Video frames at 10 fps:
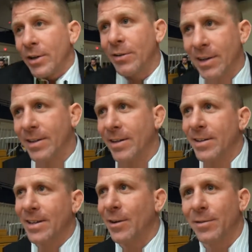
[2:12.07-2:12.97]
right there,
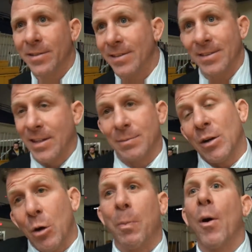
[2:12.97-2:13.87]
you know, came
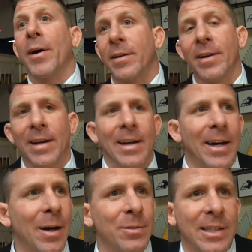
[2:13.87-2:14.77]
down to a point
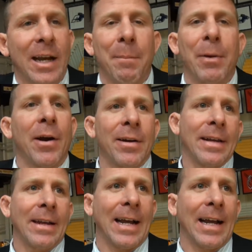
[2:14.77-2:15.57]
um, second period,